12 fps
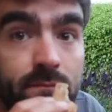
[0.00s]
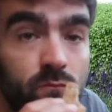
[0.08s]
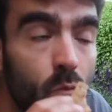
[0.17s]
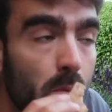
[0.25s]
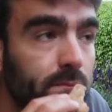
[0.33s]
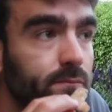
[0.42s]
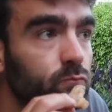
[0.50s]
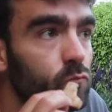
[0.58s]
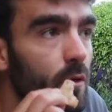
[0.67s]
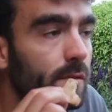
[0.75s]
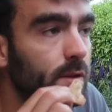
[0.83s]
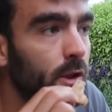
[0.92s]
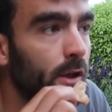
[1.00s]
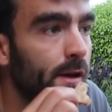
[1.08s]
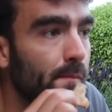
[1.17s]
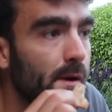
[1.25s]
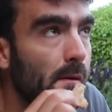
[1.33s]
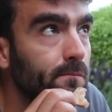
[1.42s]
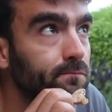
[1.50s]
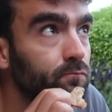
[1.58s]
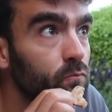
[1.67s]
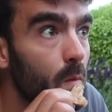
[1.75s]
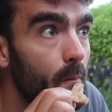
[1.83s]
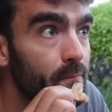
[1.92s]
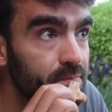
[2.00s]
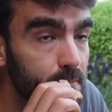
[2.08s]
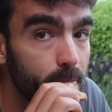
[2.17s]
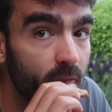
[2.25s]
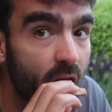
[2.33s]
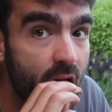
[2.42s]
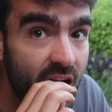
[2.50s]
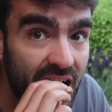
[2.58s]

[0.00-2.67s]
at the moment, aren't you? Well, I am now. You're one of